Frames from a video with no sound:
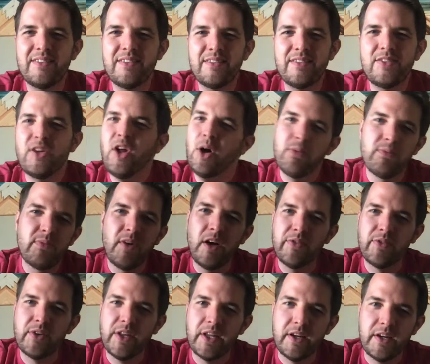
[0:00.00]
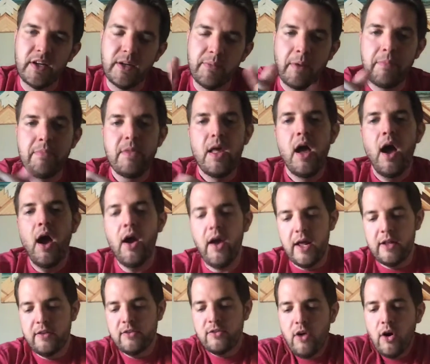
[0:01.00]
no, unrelated, never mind. All
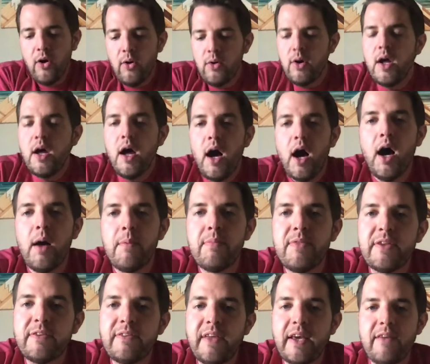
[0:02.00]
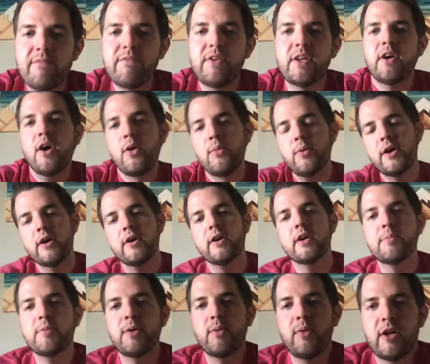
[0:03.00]
right, so the second video we are
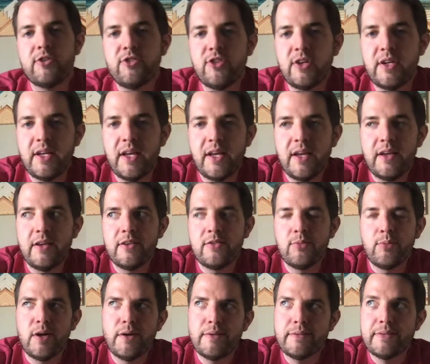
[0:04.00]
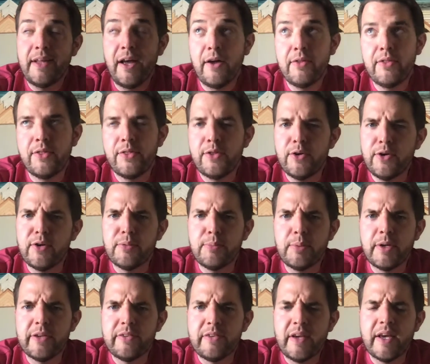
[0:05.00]
going to be watching is, well, now the third,
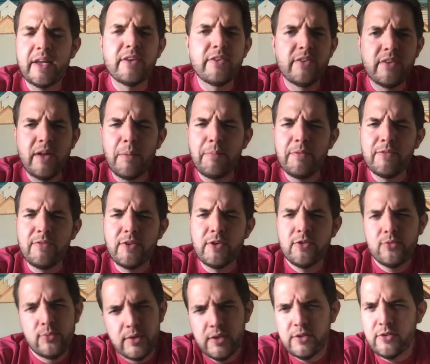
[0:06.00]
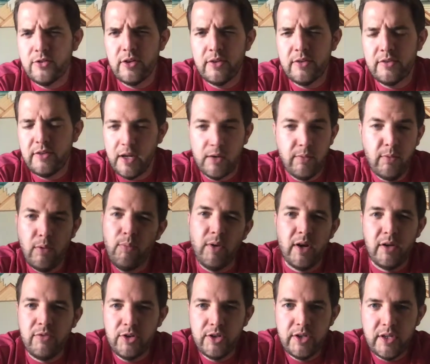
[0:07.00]
because I had to stop the first one and start the second one,
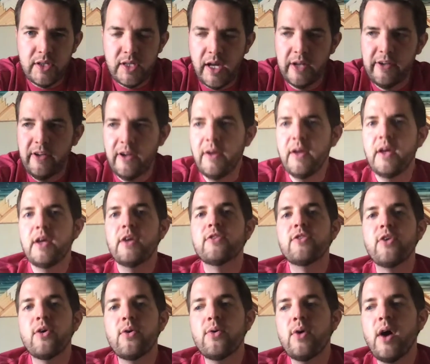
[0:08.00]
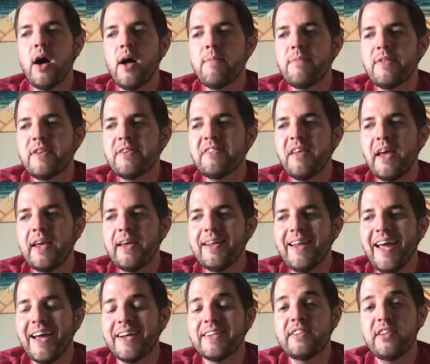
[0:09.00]
whatever, you get the idea. So the
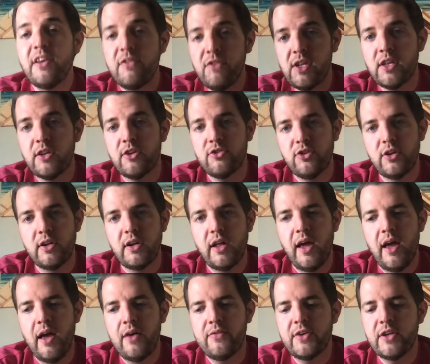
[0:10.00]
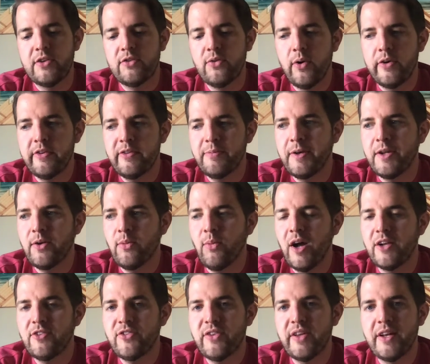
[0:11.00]
second activity that you're going to have is going to be to
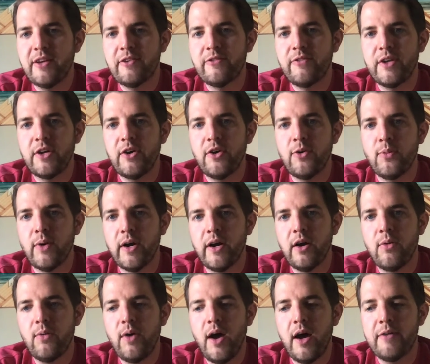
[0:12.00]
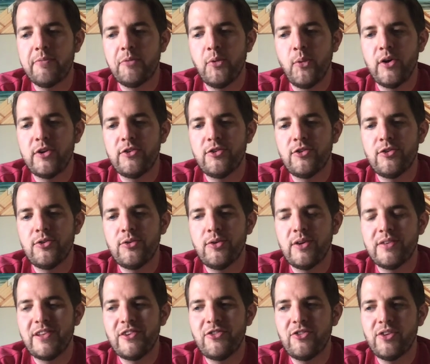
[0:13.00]
watch the next video where I'm going to
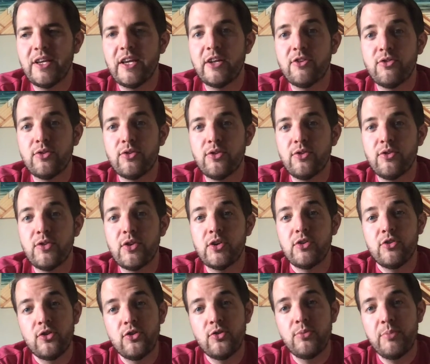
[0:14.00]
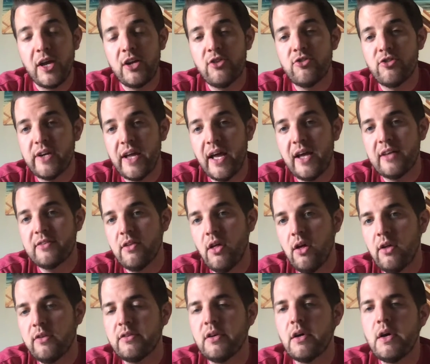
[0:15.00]
essentially introduce the 2 major gas
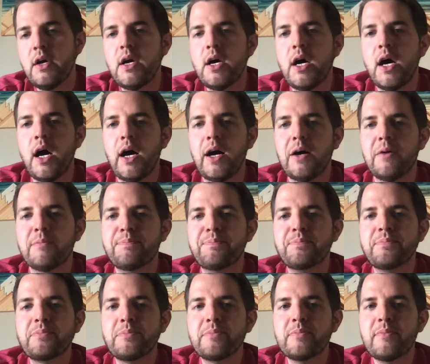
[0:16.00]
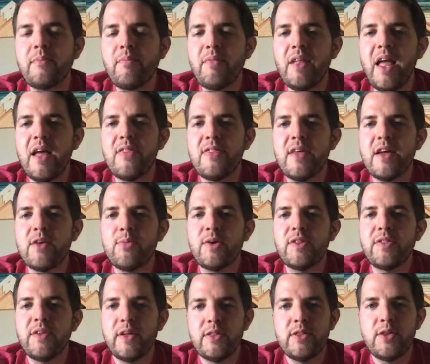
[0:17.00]
laws. And then
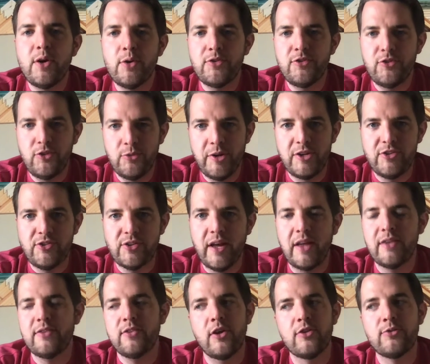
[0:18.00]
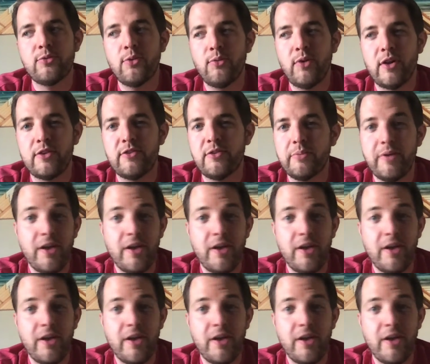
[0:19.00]
within those 2 major gas laws, we'll run some